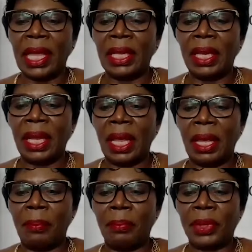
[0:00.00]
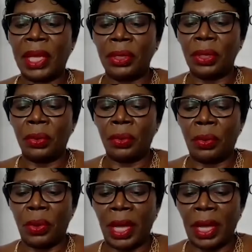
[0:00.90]
can
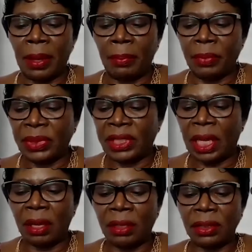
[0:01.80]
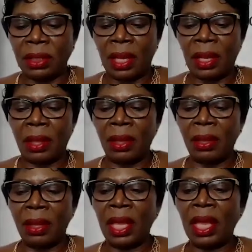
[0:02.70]
you tell us
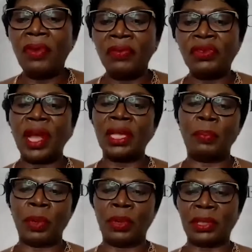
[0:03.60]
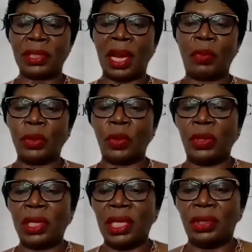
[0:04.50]
if you've tried the product and which
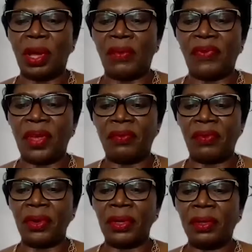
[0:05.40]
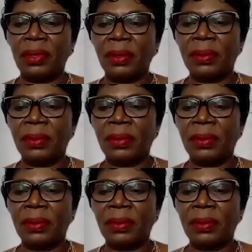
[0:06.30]
one is your favorite?